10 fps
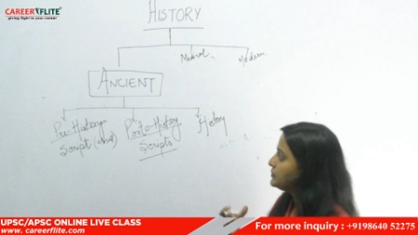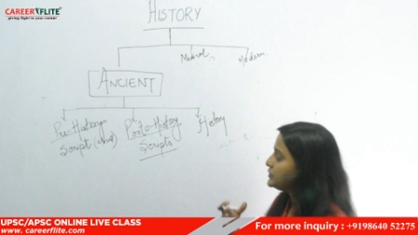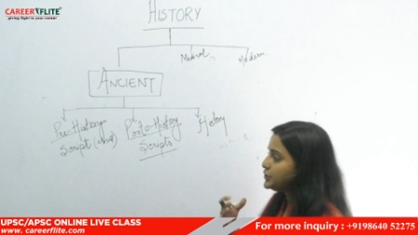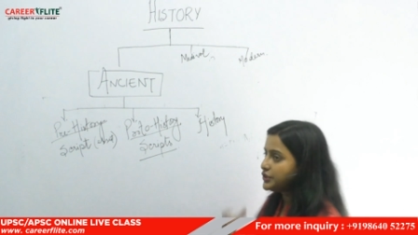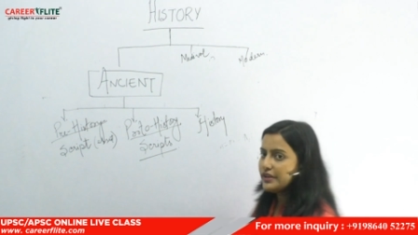
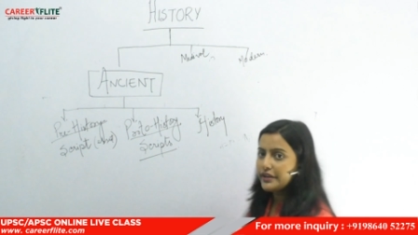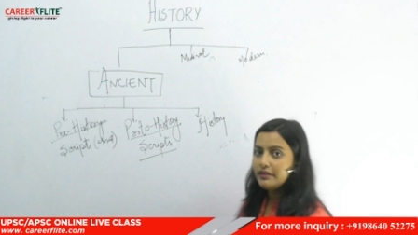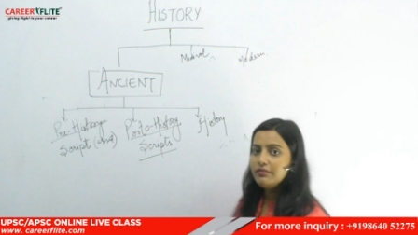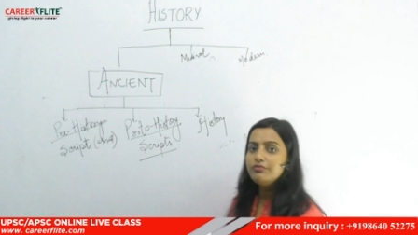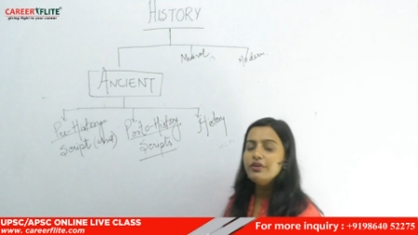today
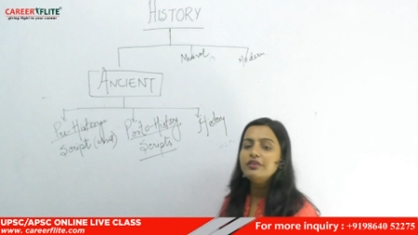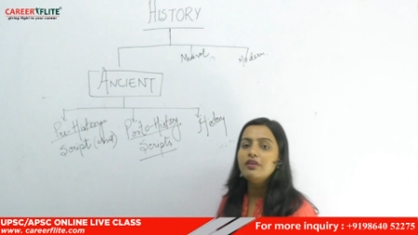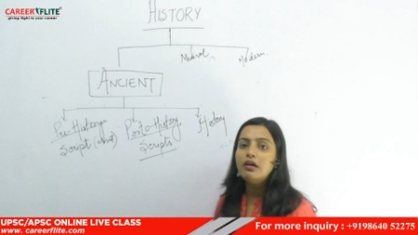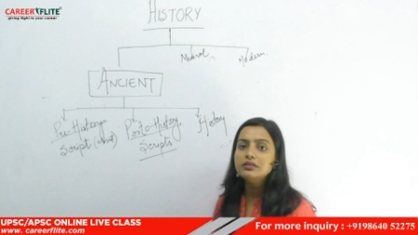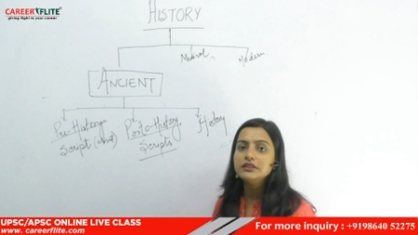we are
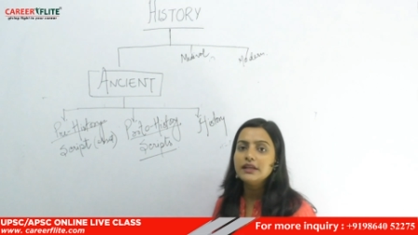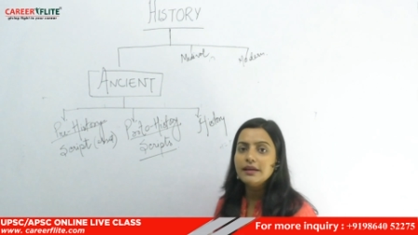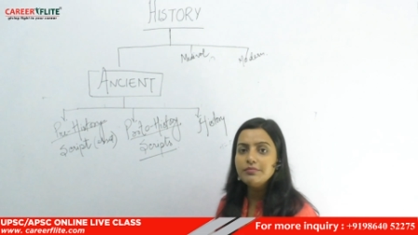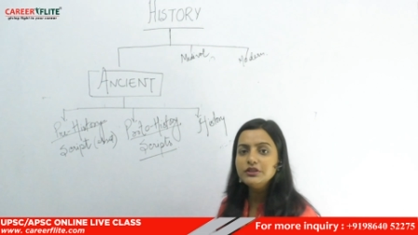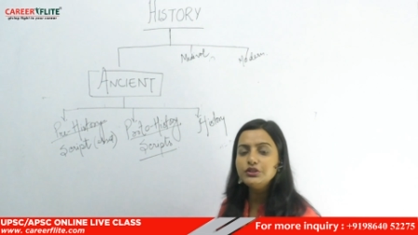not
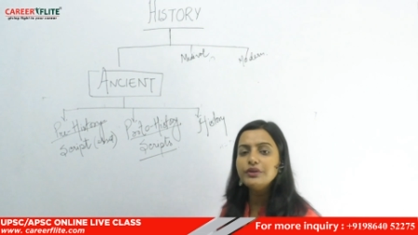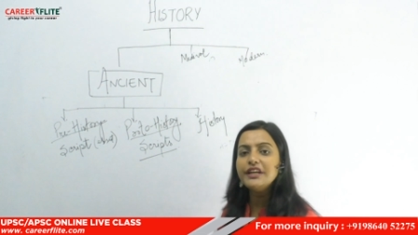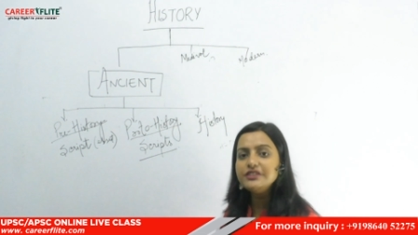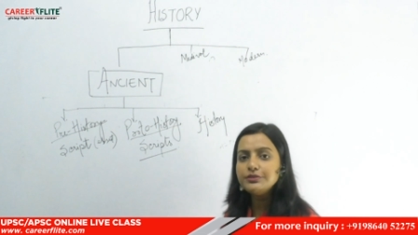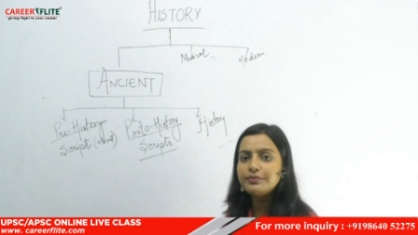able to
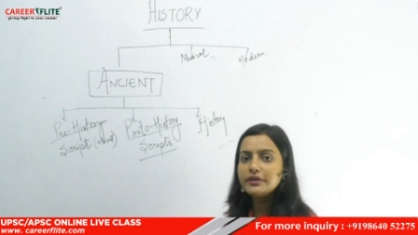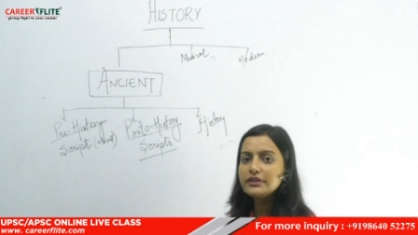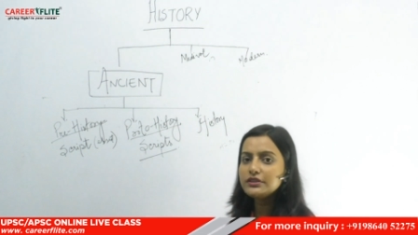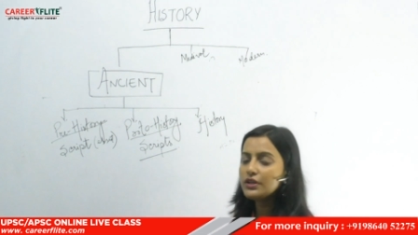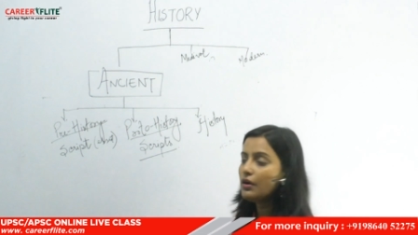interpret
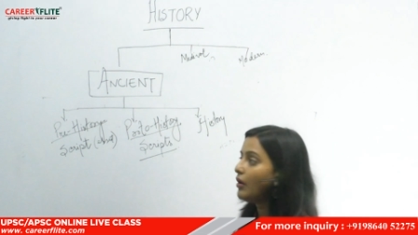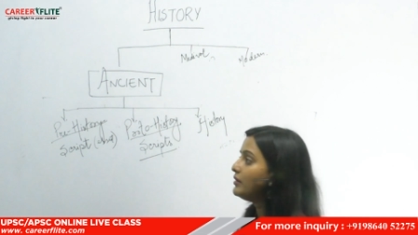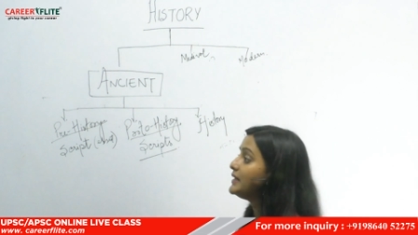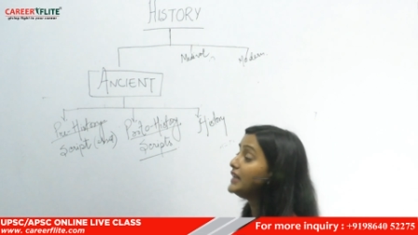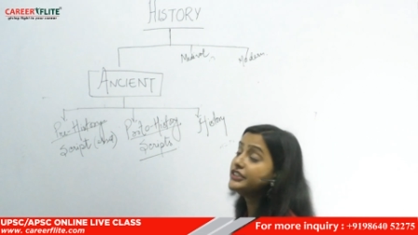or
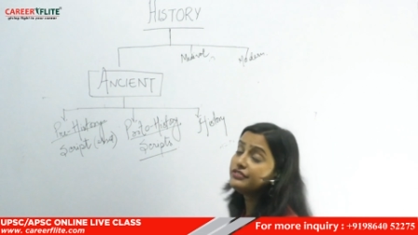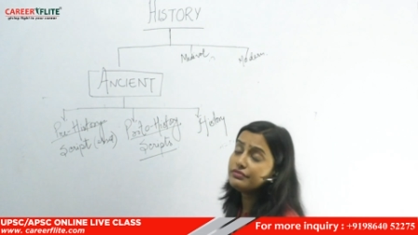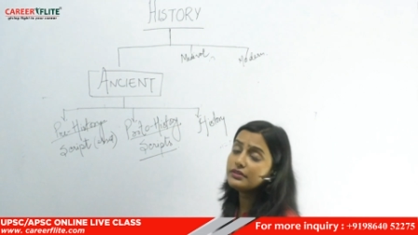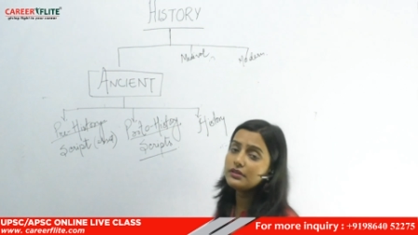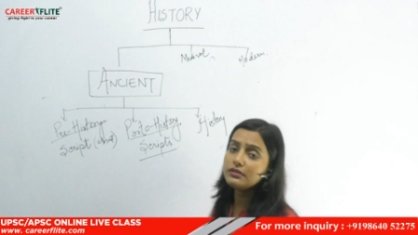
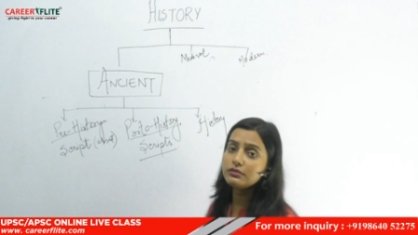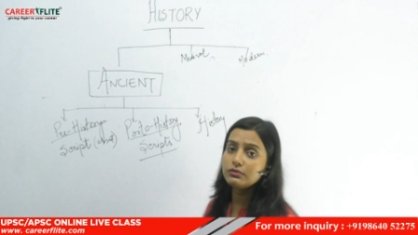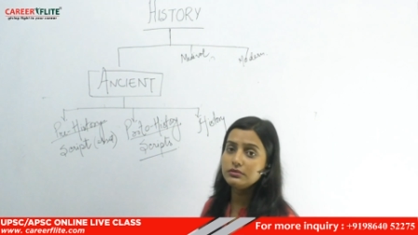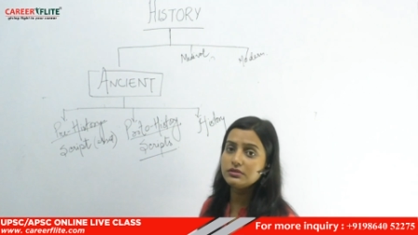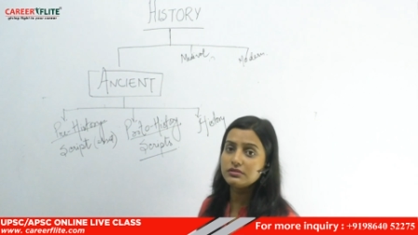decipher those
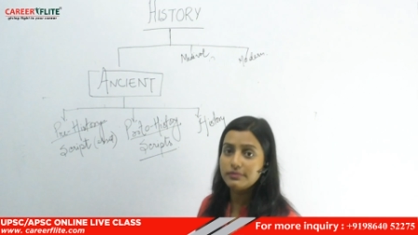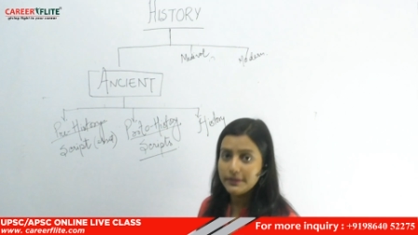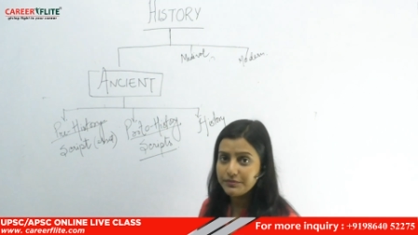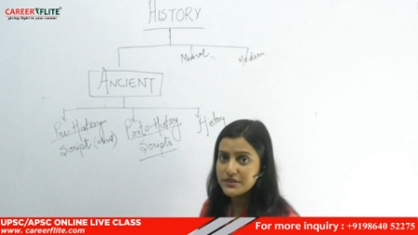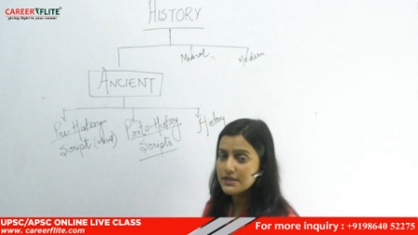
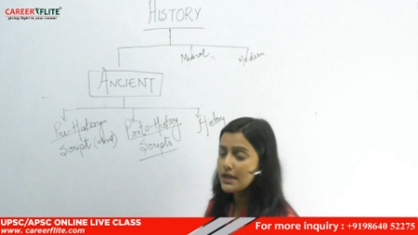scripts.